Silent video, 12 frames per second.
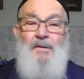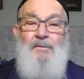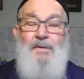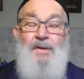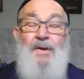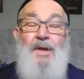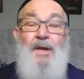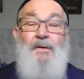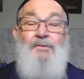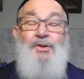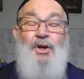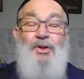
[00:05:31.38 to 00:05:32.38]
for the day
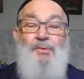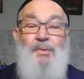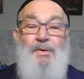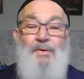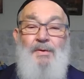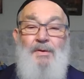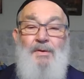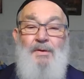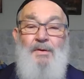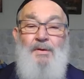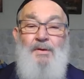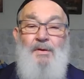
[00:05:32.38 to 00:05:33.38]
of judgment
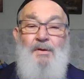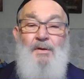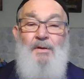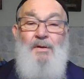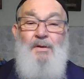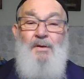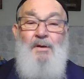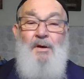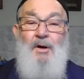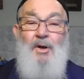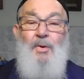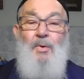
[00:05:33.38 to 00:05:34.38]

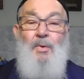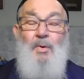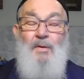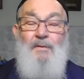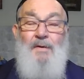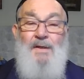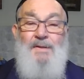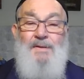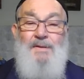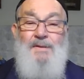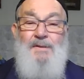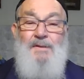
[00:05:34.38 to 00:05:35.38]
on all of us.